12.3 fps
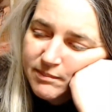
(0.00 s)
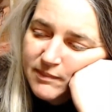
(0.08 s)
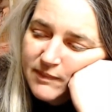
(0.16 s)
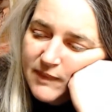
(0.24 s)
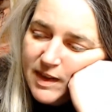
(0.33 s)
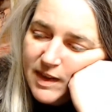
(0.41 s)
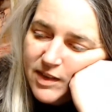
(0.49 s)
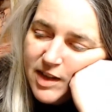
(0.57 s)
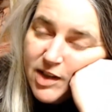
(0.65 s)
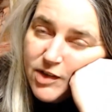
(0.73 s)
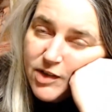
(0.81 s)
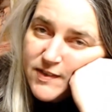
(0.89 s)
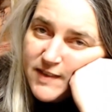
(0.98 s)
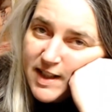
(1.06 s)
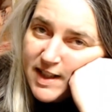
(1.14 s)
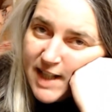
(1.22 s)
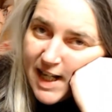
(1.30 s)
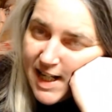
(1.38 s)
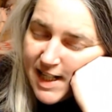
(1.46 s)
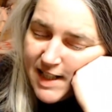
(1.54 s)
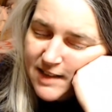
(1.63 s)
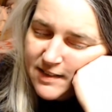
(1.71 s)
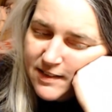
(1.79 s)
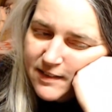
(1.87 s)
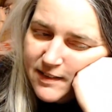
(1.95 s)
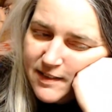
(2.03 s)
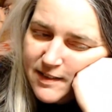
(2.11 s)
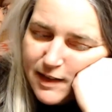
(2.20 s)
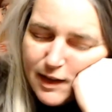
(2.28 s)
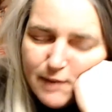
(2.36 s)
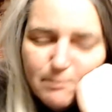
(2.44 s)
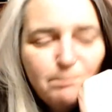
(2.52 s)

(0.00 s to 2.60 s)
here I go saying "and" all the time.